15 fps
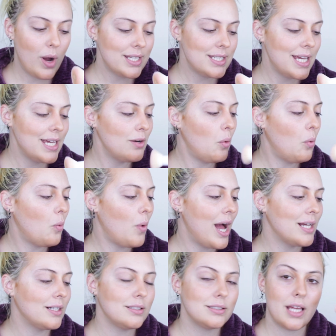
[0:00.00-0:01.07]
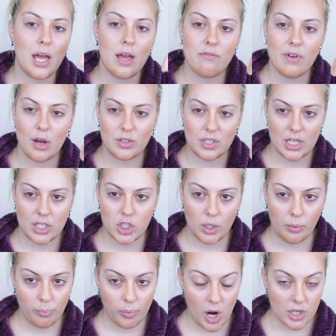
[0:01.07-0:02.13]
Wet n Wild
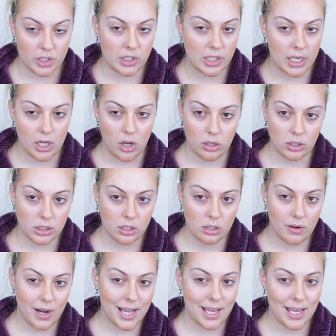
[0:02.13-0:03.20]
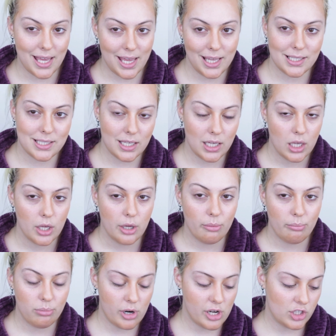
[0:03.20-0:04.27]
foundation brush. Now y'all know I hate
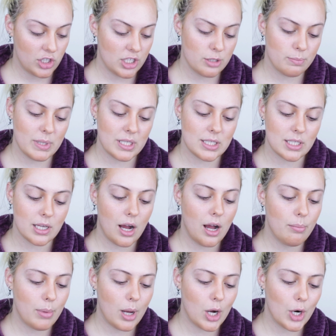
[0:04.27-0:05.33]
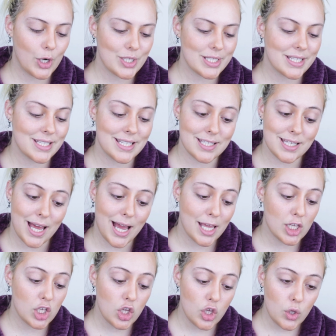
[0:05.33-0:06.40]
brushes, but Scott Barnes does
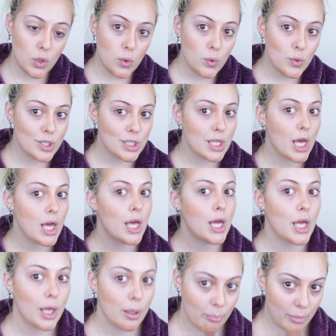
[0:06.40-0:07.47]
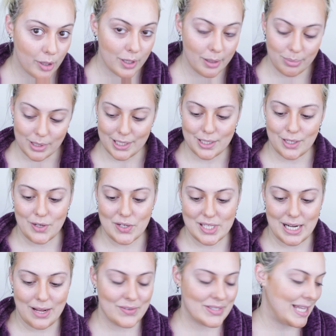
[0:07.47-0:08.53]
not use beauty blenders,
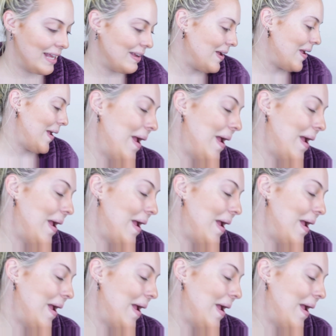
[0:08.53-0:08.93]
and I was like,